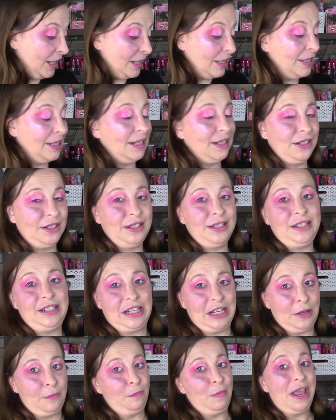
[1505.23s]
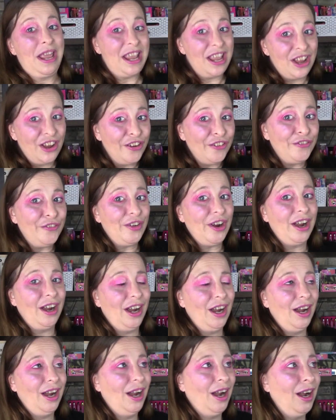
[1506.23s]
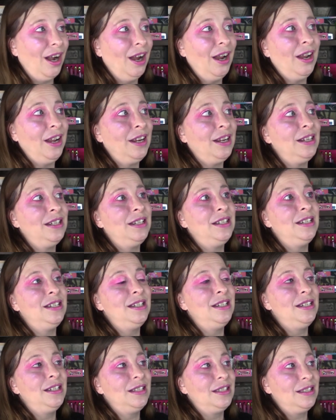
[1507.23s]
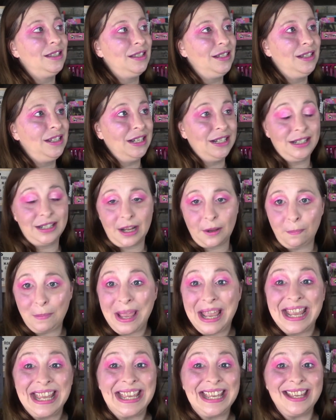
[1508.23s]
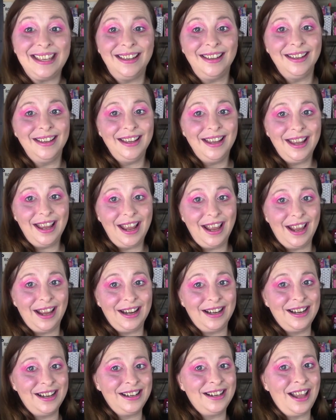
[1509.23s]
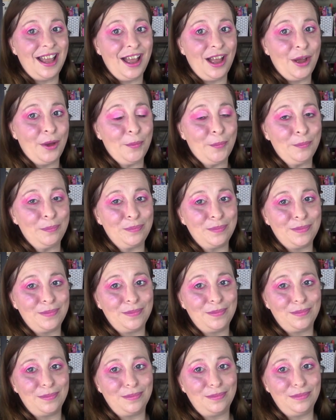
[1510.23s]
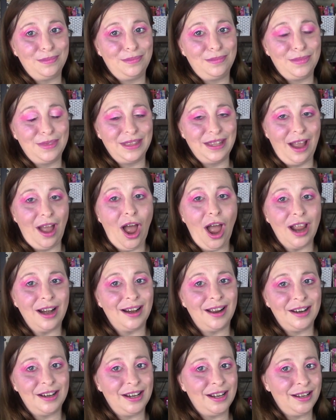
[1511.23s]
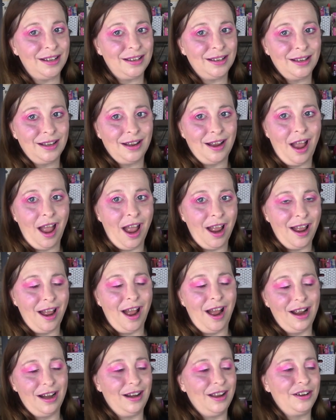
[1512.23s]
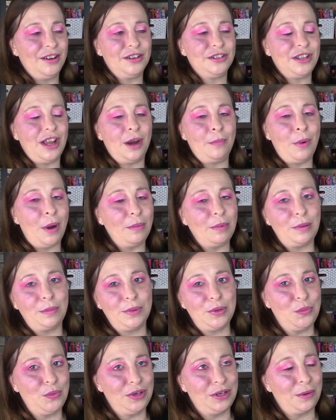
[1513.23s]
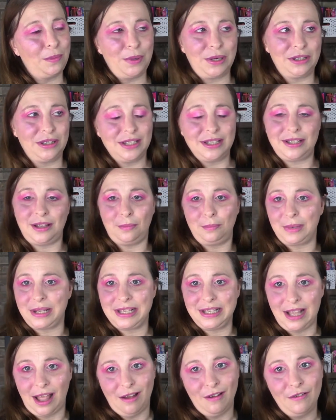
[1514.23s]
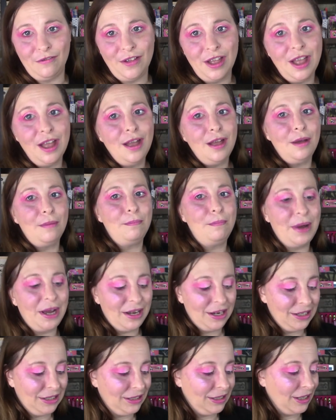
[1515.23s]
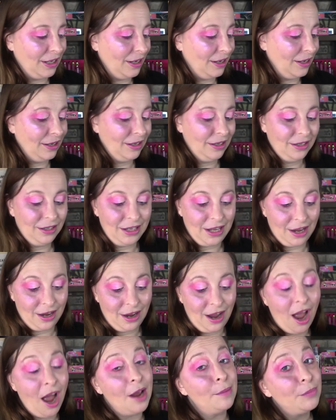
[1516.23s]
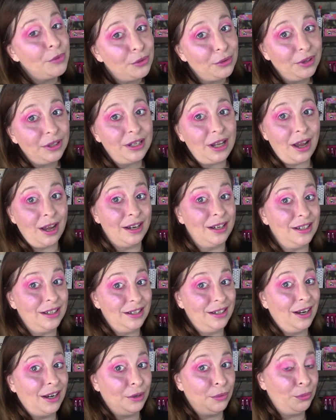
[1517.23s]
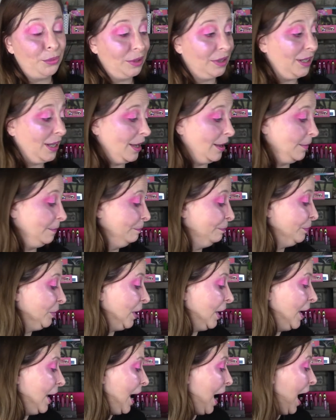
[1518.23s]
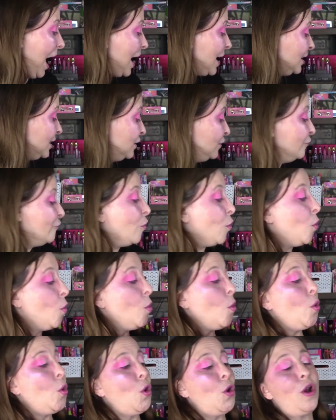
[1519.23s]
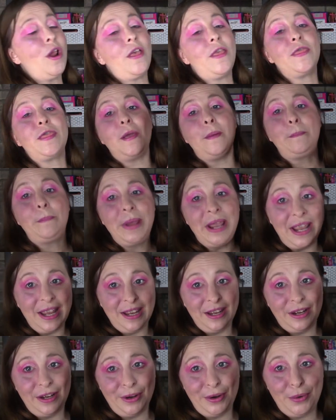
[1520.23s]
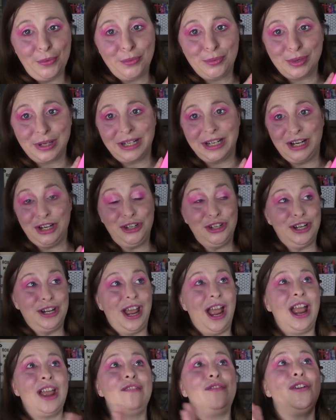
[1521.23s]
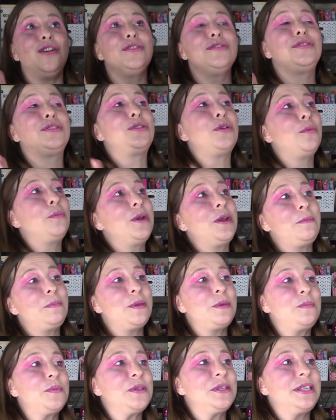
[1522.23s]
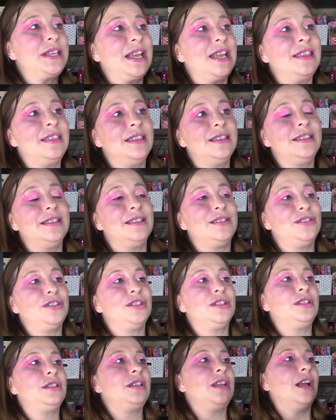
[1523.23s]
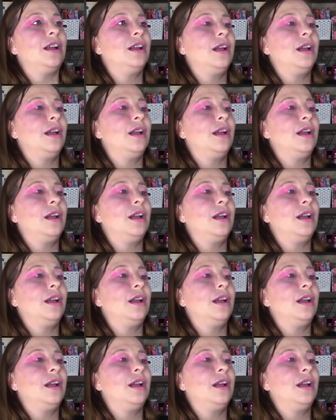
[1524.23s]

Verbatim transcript: is a little steep. If I didn't like pink and the highlighting highlighters, I probably wouldn't have picked this up myself, but yeah, I'm thrilled I did. I really am. As for the Pink Religion, I've heard so many people say this is just